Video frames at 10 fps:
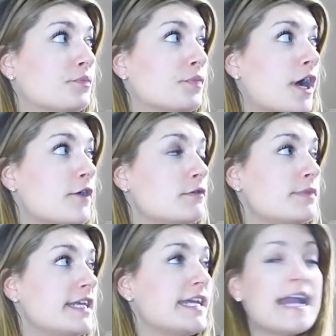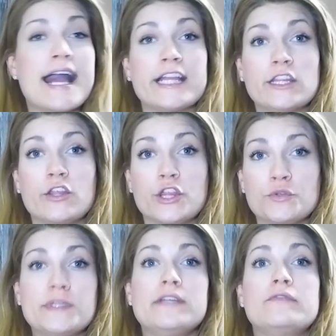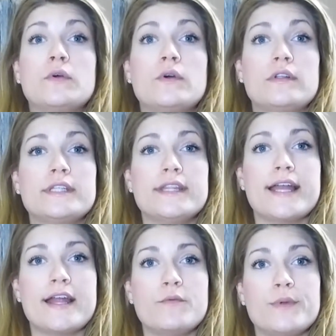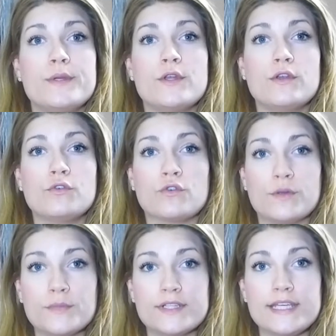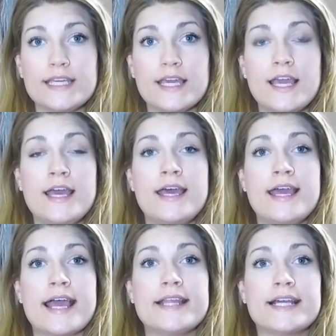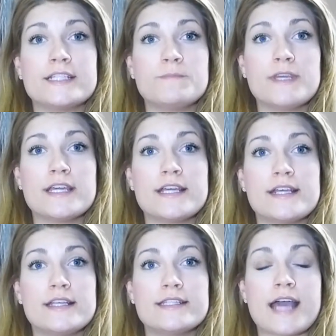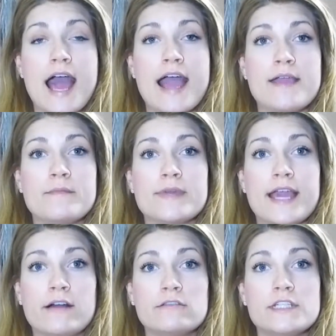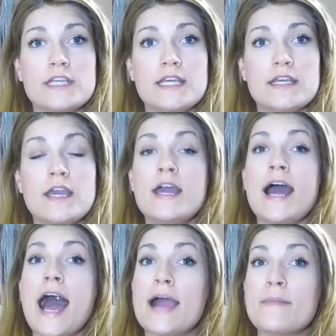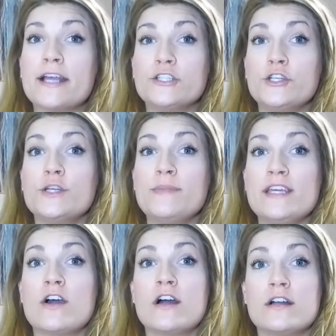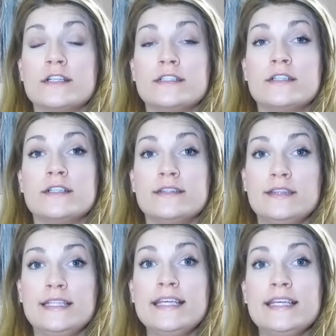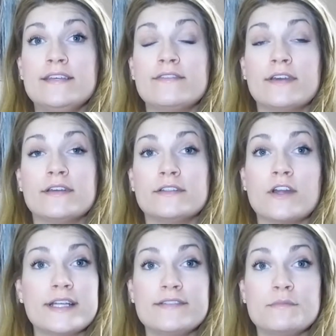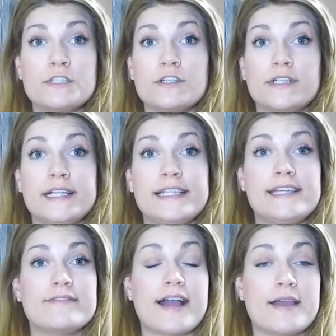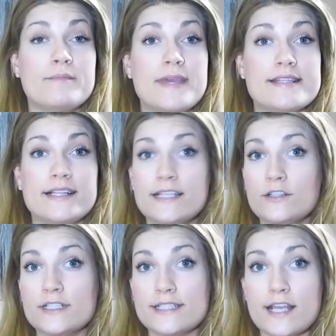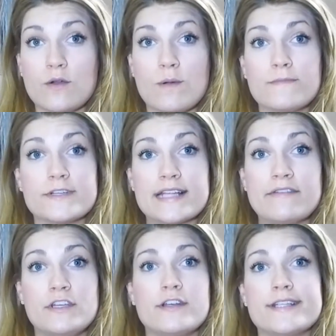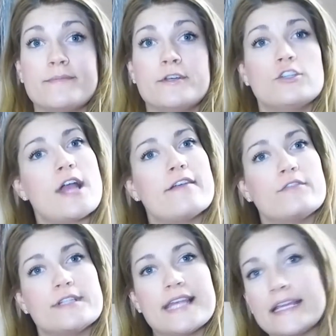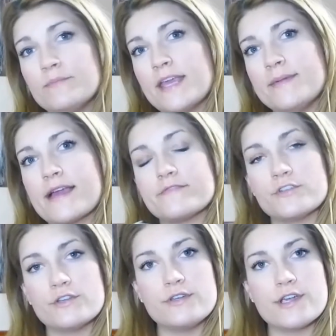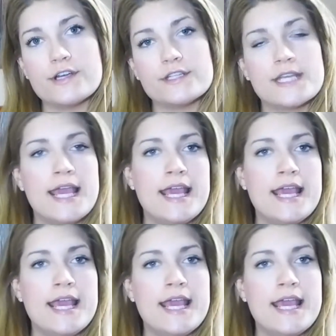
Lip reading: probably at 3-fold that I would normally, and that's because I'm actually going to be on leave, not even maternity leave. I'm basically going to stay home for 7 years. I'm going to try for a second baby after 2 years,